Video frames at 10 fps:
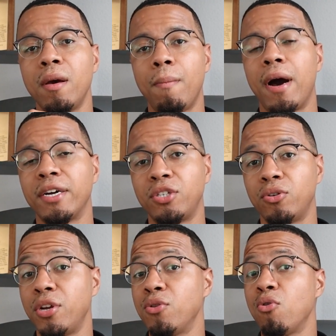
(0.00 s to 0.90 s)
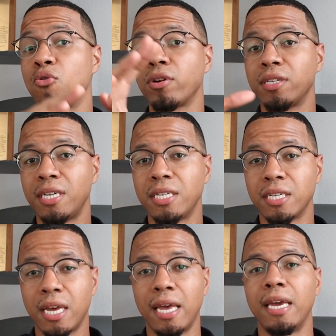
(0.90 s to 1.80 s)
posture and your
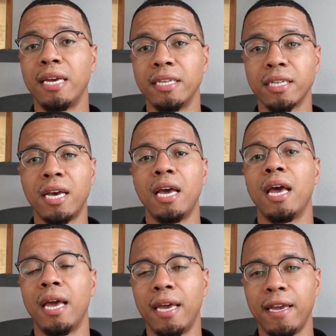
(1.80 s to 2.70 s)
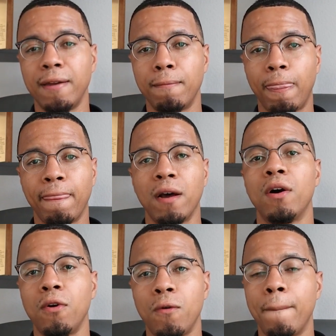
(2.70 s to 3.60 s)
organization as a
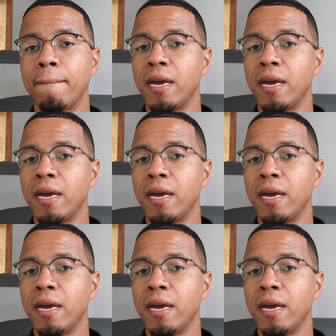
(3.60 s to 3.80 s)
whole.